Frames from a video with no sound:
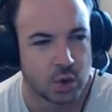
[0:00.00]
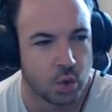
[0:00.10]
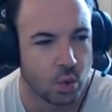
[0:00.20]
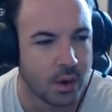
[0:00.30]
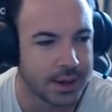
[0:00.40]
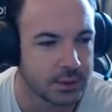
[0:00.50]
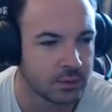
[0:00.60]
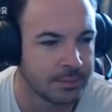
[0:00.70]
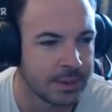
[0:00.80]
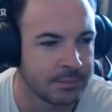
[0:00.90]
quite
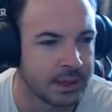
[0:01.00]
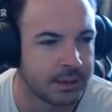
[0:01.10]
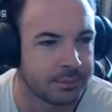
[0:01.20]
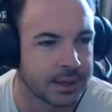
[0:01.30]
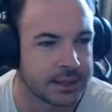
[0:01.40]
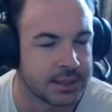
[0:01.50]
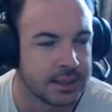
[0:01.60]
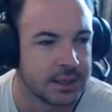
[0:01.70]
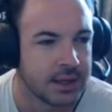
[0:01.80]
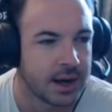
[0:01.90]
remember, but
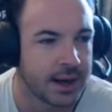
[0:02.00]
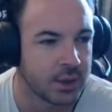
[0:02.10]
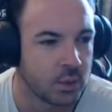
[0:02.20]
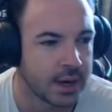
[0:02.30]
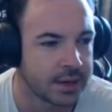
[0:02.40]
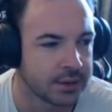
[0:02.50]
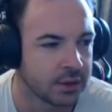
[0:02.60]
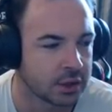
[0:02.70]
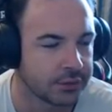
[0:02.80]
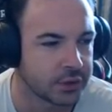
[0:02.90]
either way, the
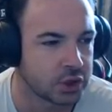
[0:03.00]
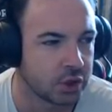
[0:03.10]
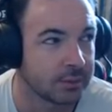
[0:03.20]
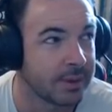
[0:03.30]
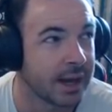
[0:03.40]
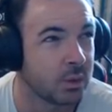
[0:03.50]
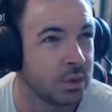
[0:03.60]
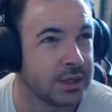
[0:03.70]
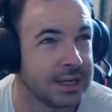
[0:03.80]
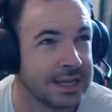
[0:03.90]
Noctifer shooting back
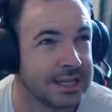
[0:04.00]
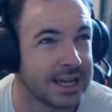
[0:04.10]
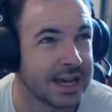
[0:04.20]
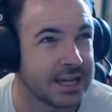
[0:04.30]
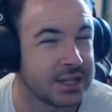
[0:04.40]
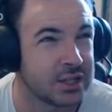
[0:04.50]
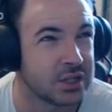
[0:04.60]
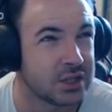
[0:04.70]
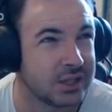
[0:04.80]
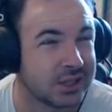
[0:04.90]
would need a
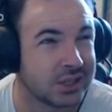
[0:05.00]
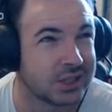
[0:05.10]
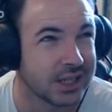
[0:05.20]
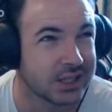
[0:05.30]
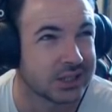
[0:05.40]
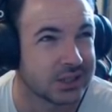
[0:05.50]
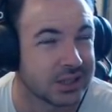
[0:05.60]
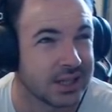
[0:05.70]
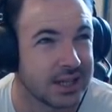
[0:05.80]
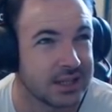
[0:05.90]
6
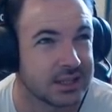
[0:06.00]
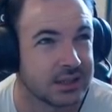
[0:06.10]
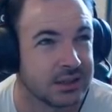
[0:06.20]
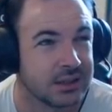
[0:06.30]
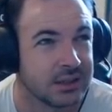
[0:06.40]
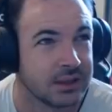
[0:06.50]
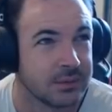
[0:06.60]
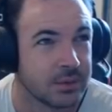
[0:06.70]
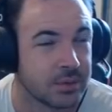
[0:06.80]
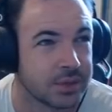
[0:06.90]
to hit
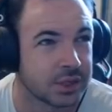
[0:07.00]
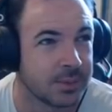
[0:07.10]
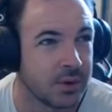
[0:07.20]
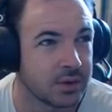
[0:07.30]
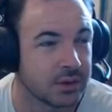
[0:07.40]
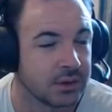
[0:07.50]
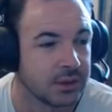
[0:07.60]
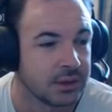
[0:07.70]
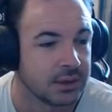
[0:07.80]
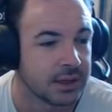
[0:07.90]
the smoke,
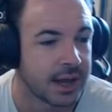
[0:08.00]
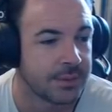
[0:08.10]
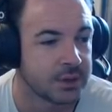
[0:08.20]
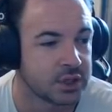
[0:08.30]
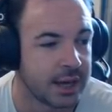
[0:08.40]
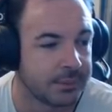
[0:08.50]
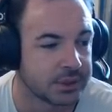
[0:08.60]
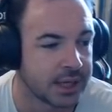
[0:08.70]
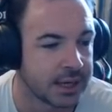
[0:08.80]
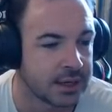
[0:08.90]
and the
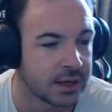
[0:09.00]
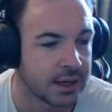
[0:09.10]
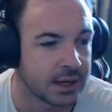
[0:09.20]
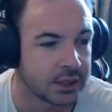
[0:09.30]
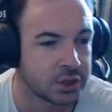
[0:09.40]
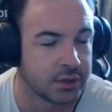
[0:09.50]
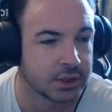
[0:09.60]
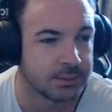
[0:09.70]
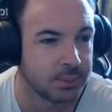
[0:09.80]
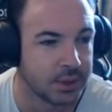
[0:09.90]
Jambazan
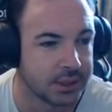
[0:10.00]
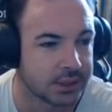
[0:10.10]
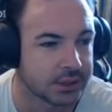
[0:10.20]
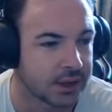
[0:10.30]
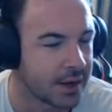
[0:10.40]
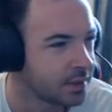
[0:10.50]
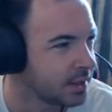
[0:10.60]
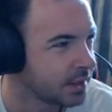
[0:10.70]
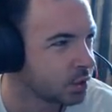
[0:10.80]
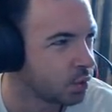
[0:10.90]
shooting some bullets, either
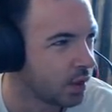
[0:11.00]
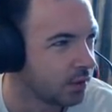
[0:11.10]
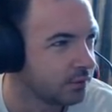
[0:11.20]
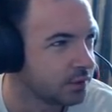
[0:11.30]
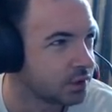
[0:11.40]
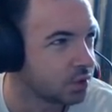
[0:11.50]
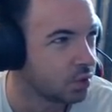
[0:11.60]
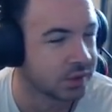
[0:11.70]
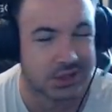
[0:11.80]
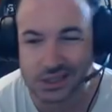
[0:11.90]
needing 12s
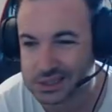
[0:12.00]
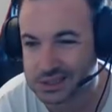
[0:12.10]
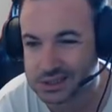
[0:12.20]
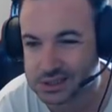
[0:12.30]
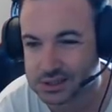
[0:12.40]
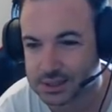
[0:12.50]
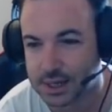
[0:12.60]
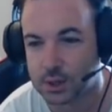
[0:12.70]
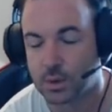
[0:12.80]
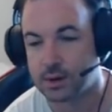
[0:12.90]
or 6s. I
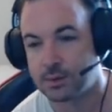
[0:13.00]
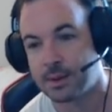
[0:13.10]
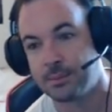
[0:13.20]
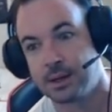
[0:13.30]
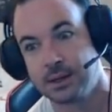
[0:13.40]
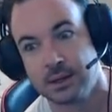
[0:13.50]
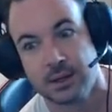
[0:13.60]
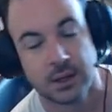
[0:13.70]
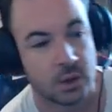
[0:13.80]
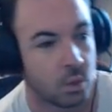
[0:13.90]
can't quite remember
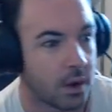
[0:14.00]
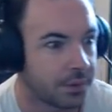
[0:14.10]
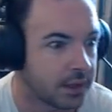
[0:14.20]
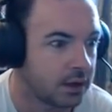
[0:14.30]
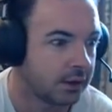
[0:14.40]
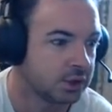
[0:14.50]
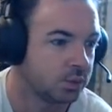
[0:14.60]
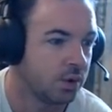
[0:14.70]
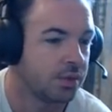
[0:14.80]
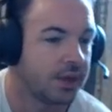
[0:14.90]
what the odds
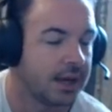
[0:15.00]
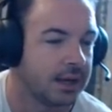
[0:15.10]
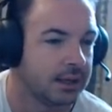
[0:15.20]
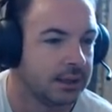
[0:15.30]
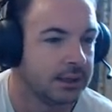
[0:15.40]
were there,